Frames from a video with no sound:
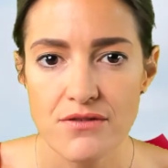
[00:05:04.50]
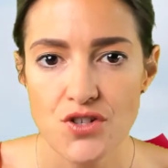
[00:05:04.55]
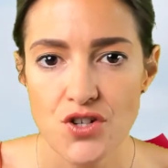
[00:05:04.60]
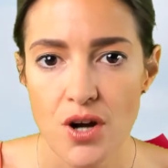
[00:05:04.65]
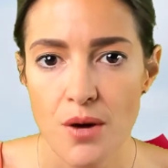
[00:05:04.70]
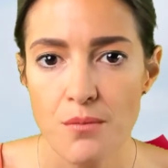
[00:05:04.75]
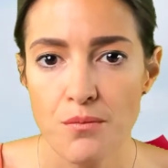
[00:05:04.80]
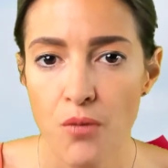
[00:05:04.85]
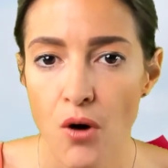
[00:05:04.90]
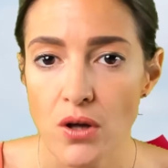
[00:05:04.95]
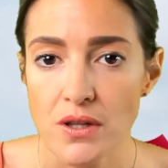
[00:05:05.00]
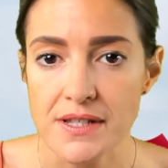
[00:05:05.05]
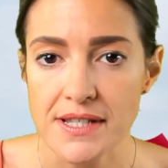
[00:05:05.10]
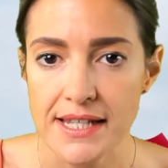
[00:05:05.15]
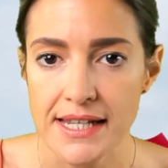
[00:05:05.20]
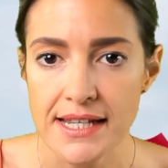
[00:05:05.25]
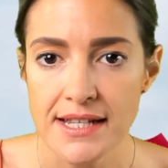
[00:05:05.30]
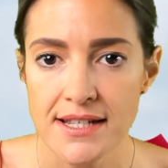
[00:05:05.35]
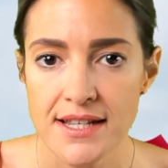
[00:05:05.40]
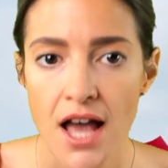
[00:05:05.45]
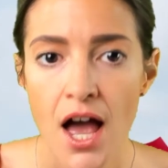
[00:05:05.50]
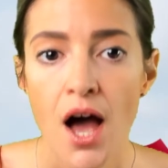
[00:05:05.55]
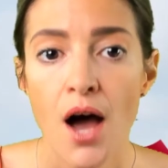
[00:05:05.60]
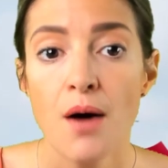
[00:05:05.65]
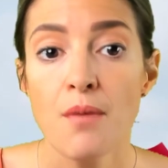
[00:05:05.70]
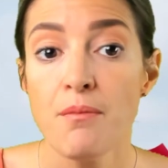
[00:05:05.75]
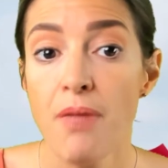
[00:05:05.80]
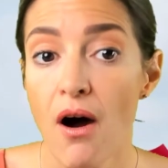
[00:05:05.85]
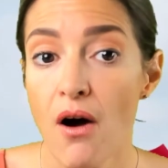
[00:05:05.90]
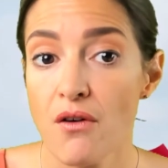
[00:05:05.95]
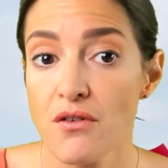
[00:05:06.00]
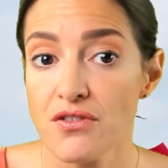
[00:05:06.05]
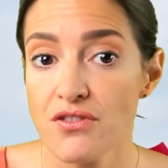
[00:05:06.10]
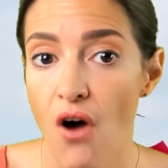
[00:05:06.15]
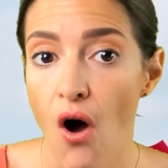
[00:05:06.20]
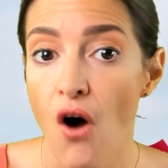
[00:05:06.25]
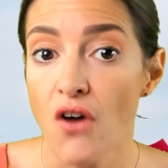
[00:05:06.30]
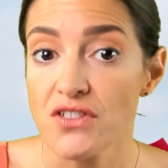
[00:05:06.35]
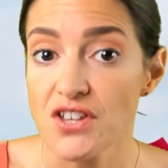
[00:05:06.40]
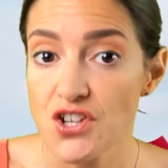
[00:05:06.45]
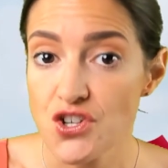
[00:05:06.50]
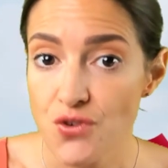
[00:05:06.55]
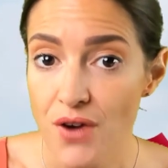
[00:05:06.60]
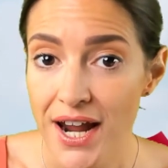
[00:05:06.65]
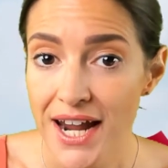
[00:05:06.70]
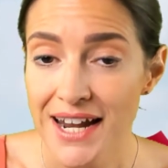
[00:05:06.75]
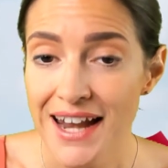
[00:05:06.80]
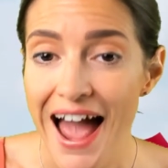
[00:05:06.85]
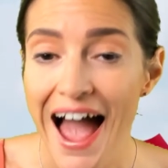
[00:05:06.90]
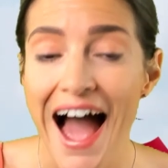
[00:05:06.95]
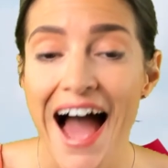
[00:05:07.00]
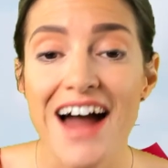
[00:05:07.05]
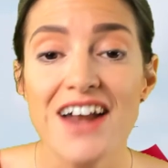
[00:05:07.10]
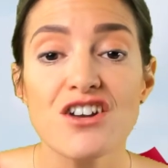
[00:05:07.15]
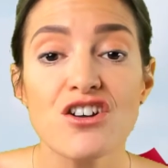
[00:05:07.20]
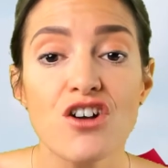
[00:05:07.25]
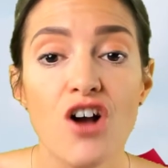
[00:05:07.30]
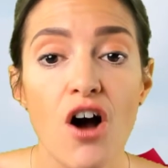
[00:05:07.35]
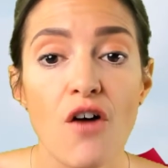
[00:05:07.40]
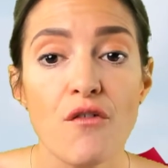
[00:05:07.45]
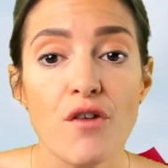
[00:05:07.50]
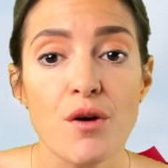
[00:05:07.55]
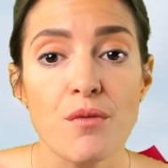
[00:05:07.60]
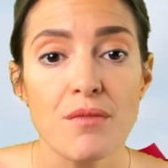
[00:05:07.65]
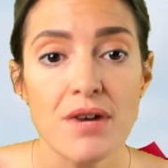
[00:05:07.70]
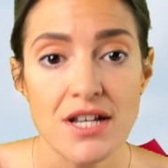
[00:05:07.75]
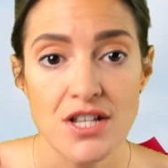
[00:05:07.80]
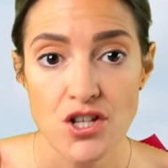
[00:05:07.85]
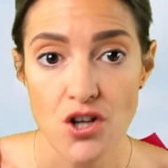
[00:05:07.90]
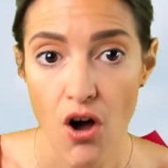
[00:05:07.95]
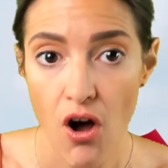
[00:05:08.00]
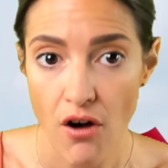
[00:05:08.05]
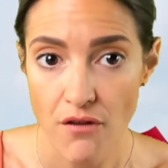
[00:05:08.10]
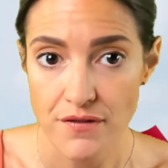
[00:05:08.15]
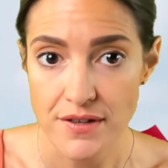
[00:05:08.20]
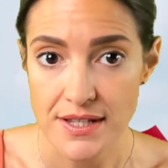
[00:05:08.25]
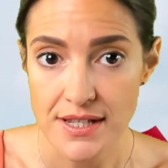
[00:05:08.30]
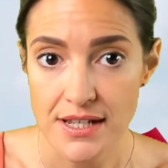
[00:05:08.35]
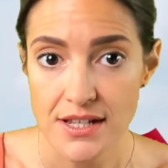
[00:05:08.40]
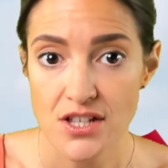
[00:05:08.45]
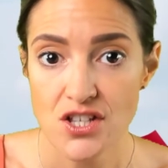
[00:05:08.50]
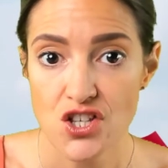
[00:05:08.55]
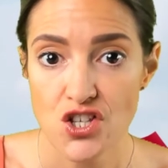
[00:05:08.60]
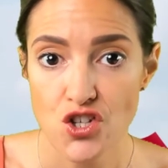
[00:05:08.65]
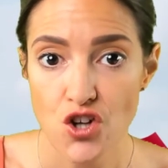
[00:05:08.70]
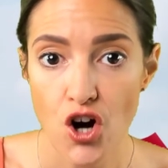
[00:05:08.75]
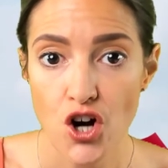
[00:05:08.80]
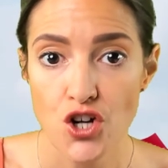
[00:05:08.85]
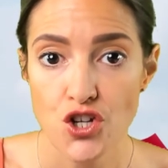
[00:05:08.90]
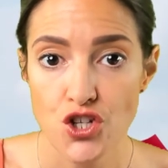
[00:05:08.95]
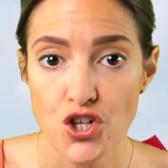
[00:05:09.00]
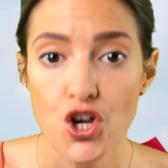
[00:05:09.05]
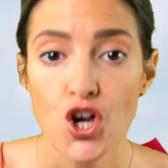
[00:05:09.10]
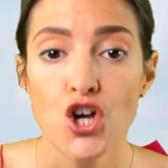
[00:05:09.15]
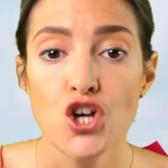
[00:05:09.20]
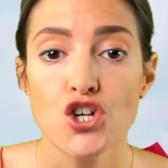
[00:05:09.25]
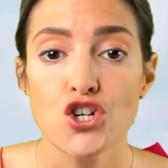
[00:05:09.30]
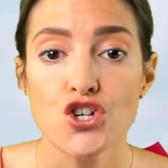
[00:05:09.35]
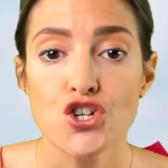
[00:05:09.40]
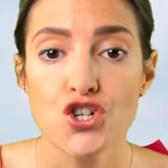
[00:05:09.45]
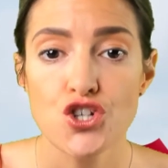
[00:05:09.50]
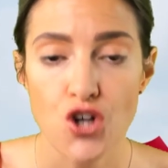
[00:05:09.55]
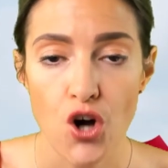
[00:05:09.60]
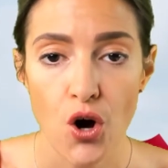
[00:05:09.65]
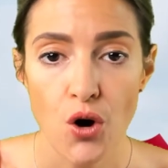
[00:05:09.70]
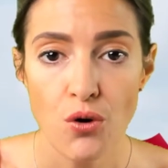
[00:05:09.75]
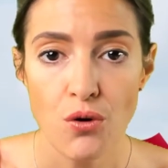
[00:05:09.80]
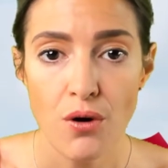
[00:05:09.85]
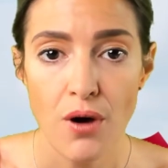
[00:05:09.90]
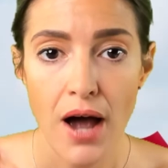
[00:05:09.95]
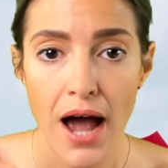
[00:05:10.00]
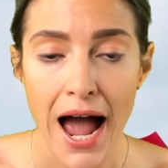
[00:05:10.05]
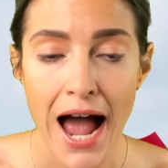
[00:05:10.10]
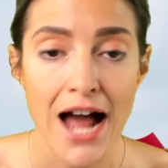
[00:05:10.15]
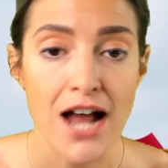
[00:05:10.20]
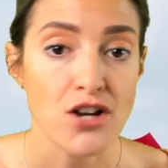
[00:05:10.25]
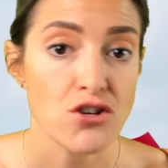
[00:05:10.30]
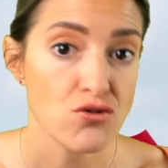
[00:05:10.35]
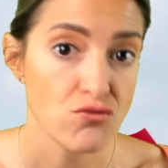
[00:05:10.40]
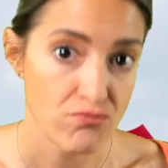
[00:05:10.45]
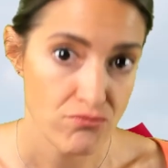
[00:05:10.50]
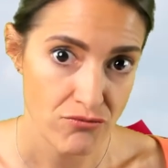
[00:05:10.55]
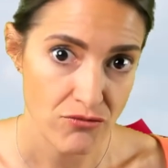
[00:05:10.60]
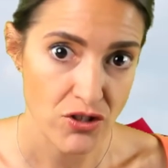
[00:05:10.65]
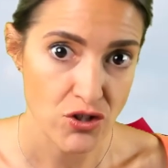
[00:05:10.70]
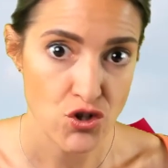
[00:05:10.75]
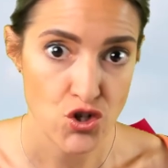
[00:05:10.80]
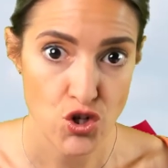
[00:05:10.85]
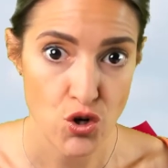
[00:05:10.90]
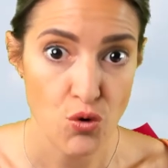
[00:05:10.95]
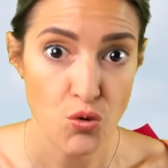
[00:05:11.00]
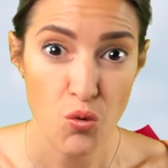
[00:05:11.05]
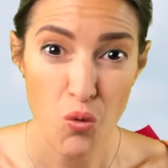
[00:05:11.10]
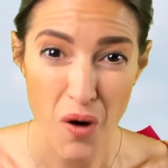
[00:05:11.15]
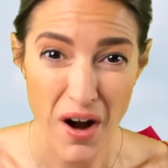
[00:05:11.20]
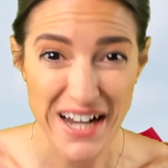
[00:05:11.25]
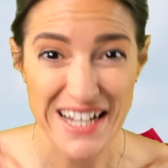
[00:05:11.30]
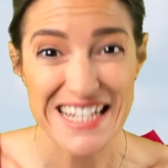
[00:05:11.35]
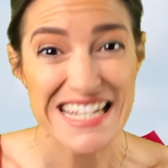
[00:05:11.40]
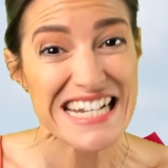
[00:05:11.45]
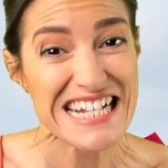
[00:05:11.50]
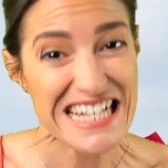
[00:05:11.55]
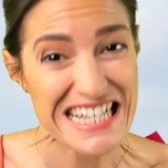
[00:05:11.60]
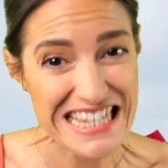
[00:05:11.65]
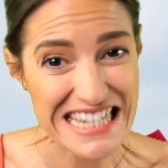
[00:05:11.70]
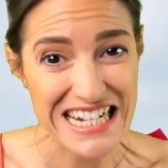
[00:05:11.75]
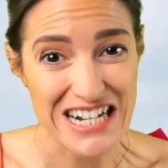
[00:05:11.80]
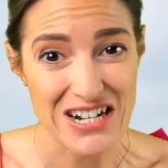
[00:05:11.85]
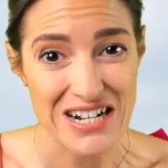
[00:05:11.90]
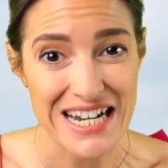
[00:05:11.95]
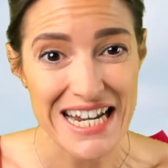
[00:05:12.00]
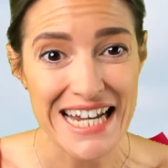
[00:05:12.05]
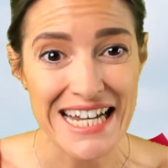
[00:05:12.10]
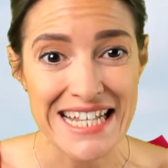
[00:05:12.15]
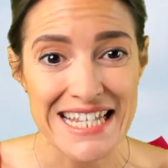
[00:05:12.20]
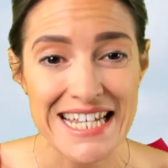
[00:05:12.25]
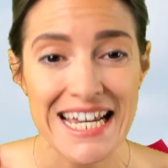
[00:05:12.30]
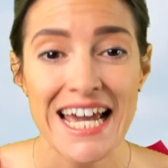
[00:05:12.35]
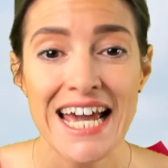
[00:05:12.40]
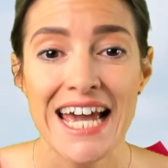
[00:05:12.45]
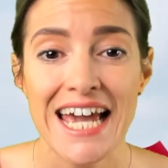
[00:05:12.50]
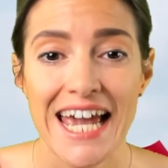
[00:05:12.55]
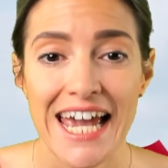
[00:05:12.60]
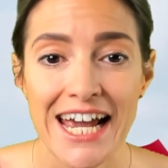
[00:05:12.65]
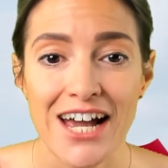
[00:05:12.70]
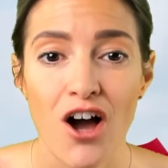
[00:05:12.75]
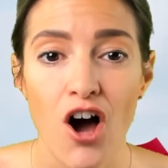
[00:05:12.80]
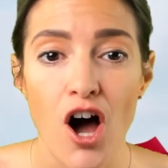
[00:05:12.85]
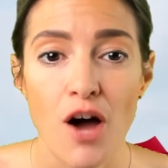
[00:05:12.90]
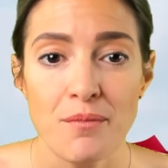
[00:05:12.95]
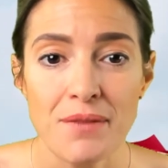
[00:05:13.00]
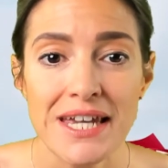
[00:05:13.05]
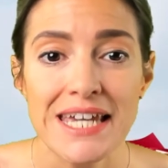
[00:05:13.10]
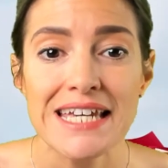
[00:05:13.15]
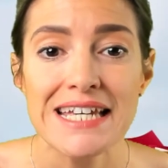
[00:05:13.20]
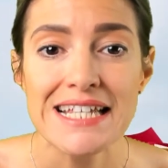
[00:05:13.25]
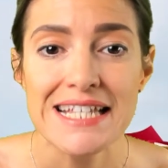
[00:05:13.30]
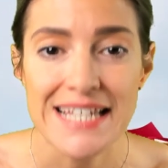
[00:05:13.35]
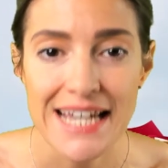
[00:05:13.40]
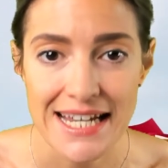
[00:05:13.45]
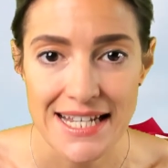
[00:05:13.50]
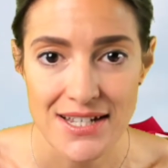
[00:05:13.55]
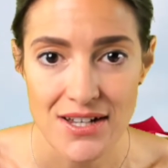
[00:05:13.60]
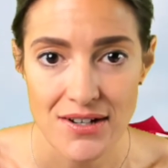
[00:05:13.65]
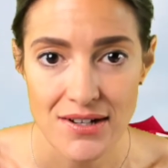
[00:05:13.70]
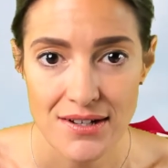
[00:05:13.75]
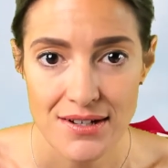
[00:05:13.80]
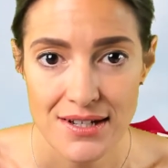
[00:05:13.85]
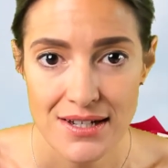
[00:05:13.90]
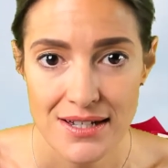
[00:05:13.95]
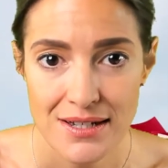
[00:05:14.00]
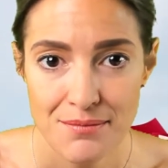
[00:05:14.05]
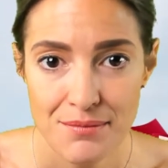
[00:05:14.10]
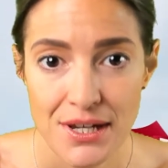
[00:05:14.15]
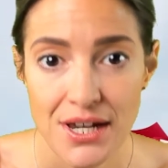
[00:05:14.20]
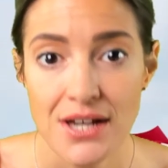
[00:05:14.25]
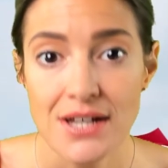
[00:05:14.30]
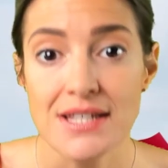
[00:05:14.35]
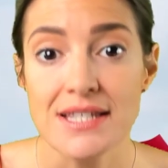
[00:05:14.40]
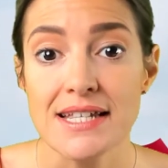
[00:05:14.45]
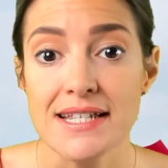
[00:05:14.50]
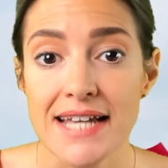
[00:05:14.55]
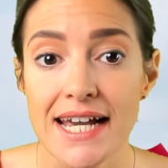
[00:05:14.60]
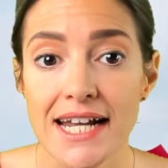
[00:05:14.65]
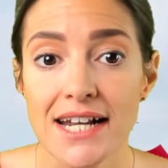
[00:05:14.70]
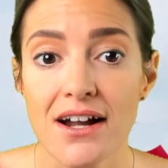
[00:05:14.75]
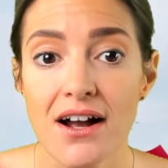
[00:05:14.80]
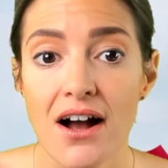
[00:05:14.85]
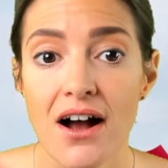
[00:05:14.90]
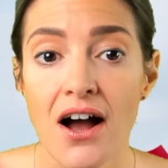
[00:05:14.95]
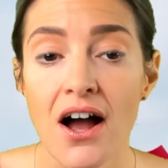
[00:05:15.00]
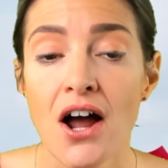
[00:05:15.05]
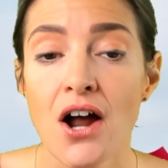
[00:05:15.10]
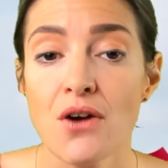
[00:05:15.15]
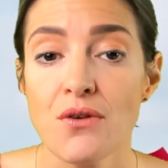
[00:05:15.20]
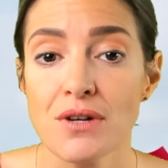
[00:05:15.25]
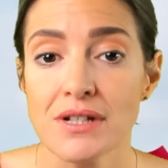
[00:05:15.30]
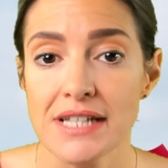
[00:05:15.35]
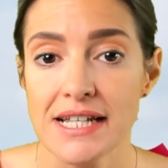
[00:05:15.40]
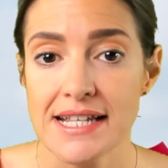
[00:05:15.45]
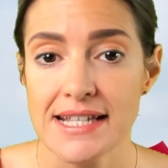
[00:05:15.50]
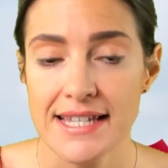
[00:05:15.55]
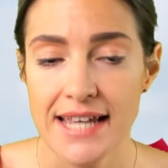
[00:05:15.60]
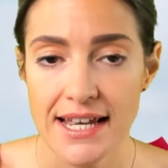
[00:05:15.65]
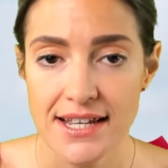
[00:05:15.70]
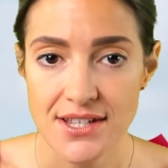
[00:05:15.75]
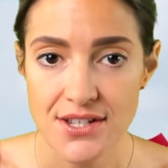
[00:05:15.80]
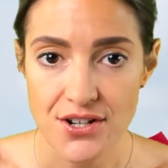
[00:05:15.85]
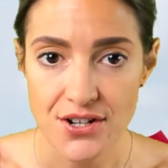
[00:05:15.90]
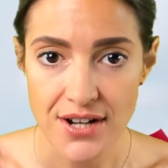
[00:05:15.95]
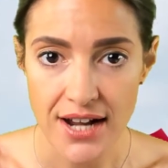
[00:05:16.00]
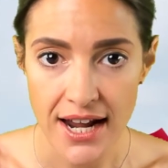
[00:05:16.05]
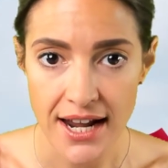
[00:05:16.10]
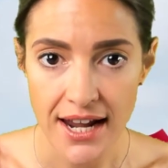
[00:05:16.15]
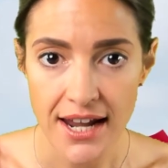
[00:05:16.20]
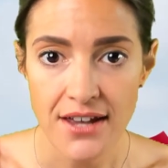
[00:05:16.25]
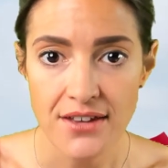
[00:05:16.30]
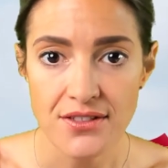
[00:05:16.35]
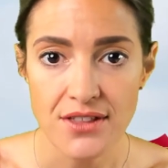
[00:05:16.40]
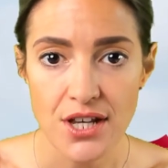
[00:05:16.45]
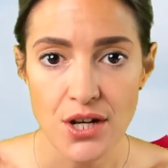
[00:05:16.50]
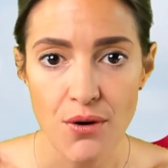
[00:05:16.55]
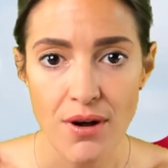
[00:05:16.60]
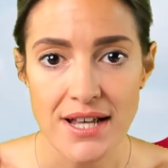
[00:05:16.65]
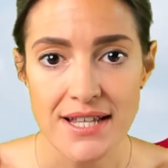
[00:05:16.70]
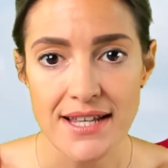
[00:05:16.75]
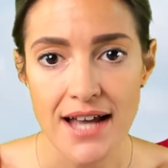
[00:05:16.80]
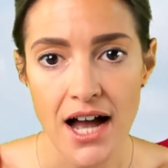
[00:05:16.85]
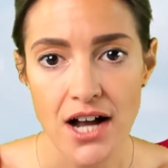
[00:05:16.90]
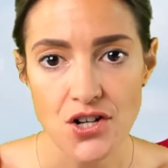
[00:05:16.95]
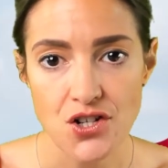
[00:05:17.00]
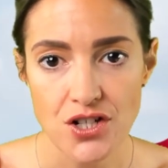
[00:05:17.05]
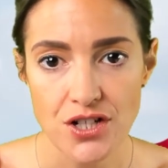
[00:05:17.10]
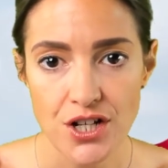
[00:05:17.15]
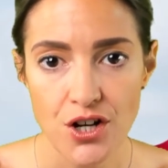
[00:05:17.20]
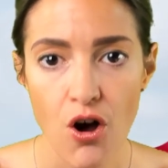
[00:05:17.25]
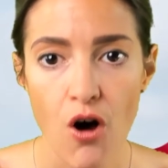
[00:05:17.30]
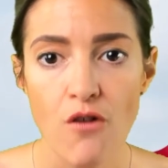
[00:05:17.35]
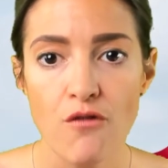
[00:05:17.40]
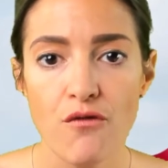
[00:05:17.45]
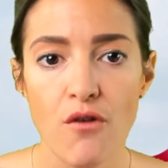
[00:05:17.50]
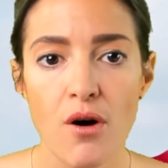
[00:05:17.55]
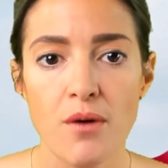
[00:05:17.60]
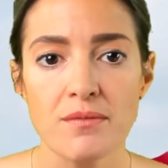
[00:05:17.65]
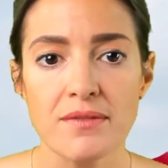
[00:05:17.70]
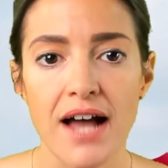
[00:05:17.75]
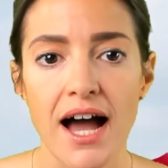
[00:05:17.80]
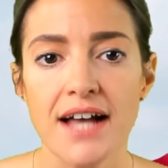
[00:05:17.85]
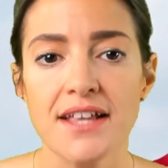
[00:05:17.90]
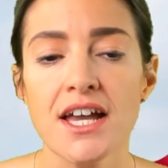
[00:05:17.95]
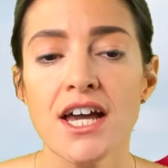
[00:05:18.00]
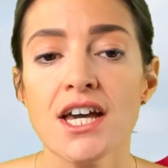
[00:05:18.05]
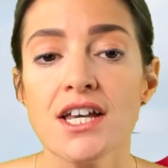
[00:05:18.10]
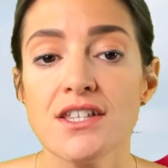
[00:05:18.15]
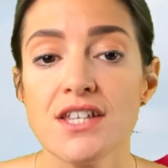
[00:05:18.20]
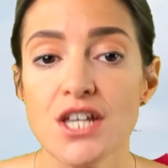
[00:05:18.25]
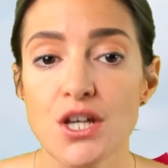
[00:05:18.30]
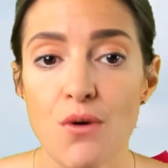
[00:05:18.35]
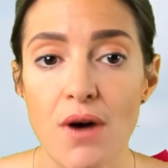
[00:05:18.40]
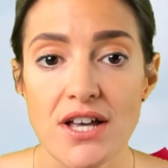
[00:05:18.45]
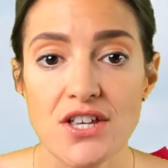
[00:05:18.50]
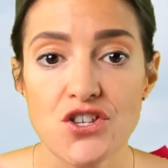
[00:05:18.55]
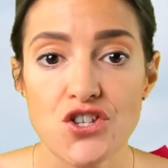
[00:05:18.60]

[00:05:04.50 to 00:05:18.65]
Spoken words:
Trump policies, both on the trade and government offices, start to show quite clearly in the economic data. Because the data released yesterday in the US actually confirmed that the US